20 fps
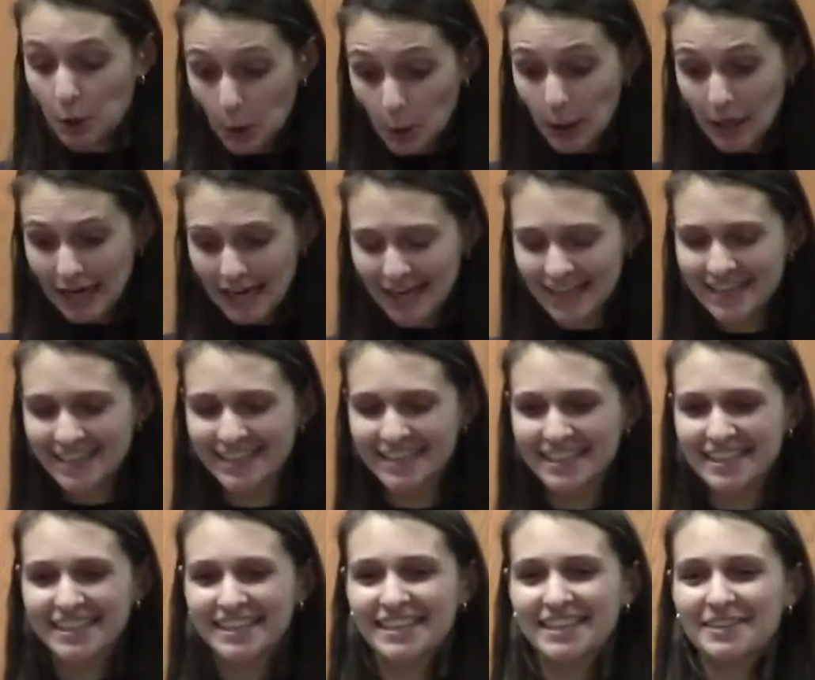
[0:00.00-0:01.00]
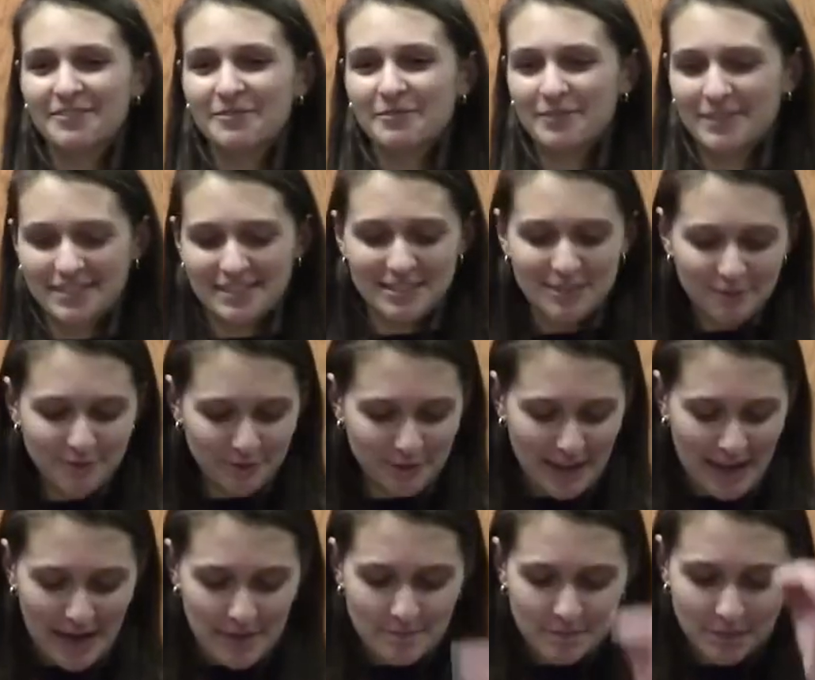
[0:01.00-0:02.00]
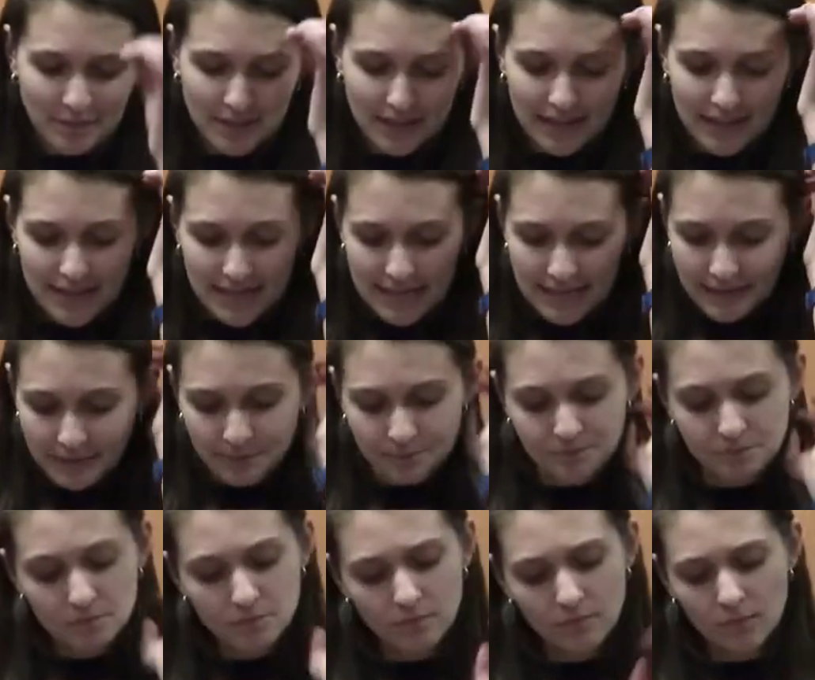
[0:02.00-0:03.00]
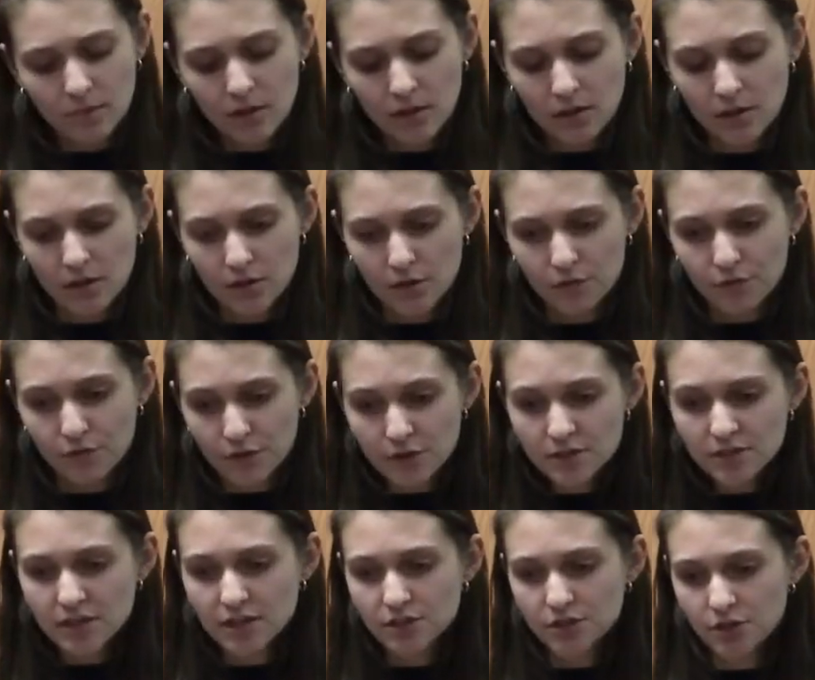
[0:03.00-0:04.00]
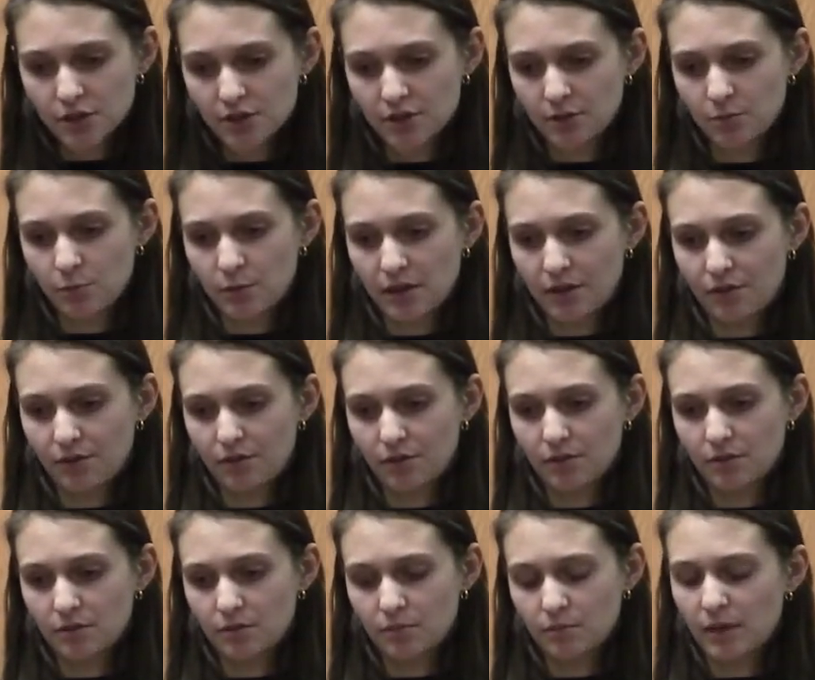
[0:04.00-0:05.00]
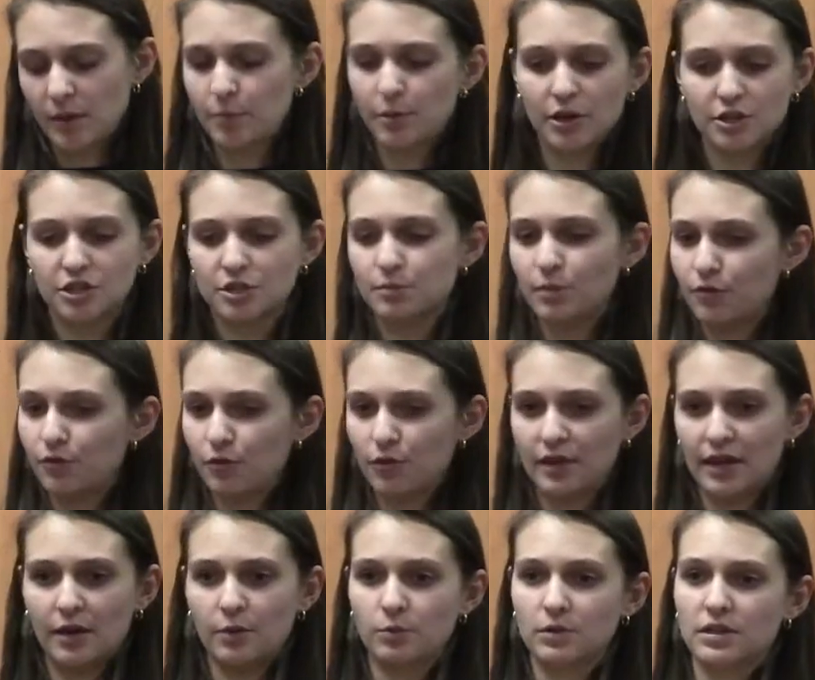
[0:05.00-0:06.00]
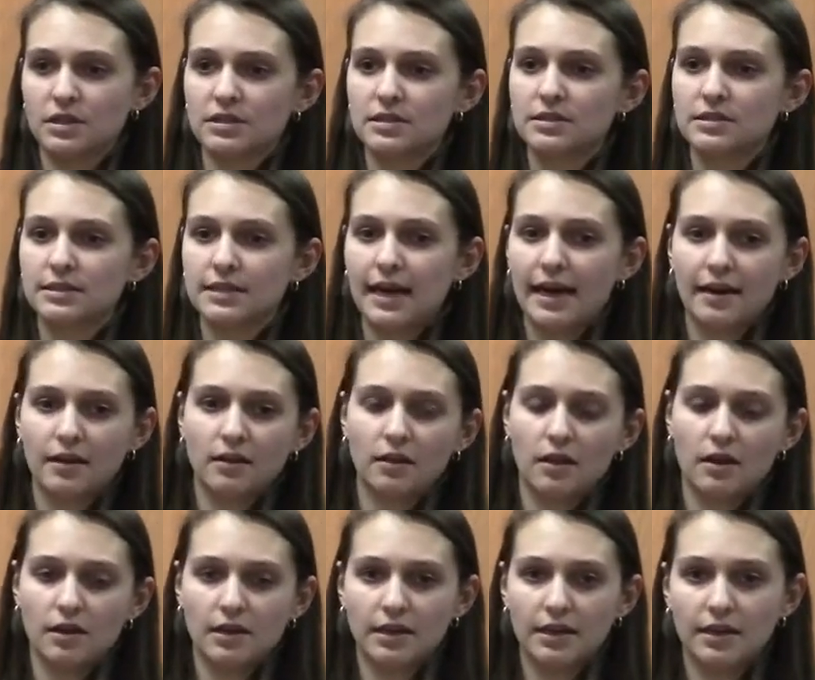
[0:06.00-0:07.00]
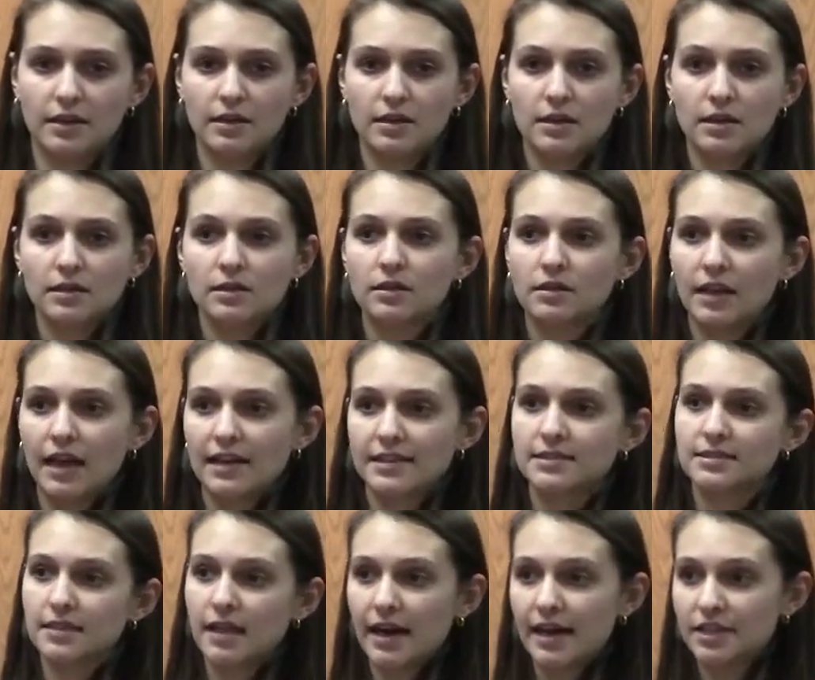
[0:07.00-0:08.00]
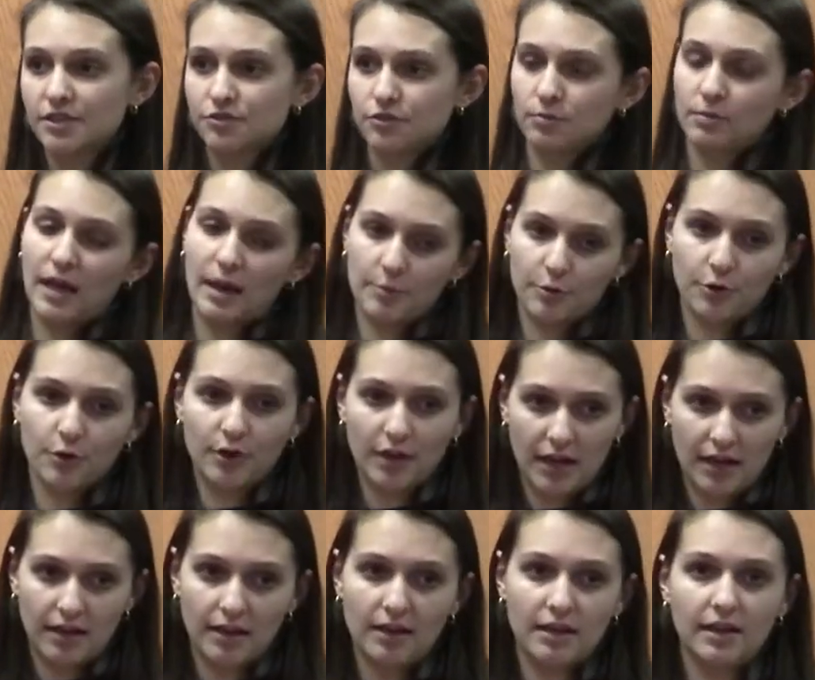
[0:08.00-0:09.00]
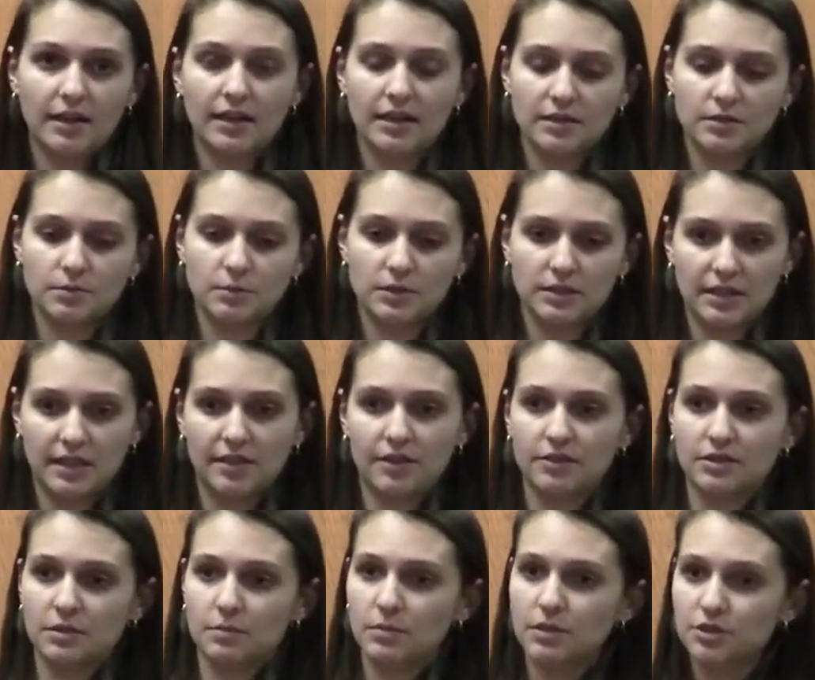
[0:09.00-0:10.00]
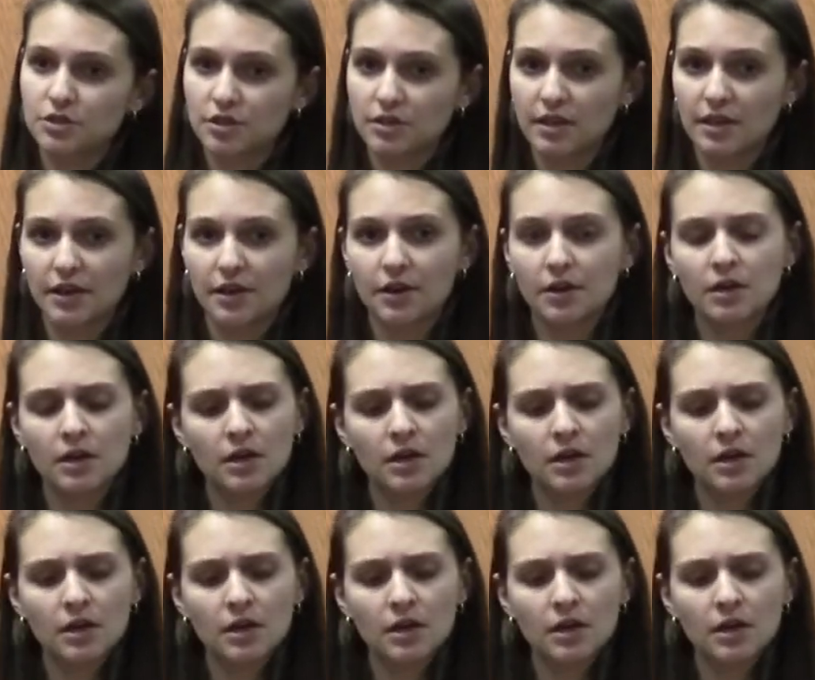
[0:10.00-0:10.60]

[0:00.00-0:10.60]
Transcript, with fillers: Okay, what to do for that? Um, first, I started with my project before that was cataloging glass slides from Labrador, Canada. As we said, there's a mission there.